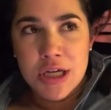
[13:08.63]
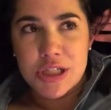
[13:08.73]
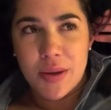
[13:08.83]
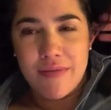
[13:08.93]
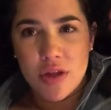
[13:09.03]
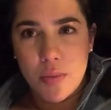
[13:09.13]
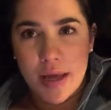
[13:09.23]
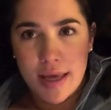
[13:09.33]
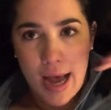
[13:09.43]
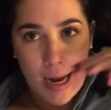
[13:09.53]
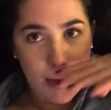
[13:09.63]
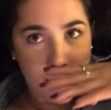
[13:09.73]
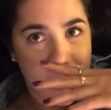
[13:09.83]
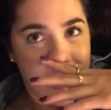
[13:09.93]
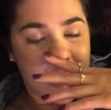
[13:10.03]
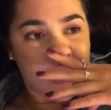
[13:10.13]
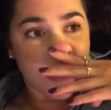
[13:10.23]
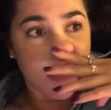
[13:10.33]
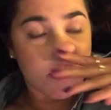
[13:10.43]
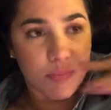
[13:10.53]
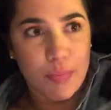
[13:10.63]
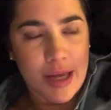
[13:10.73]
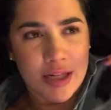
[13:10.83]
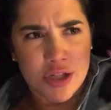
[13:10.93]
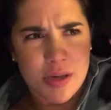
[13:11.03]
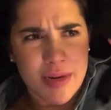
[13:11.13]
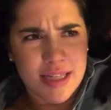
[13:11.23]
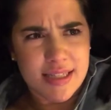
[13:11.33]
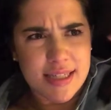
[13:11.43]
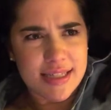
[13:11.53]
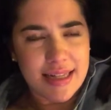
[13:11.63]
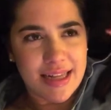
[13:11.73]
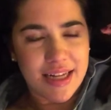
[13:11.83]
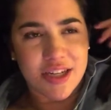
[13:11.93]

So even though we kind of like binged, I mean, it's Disneyland,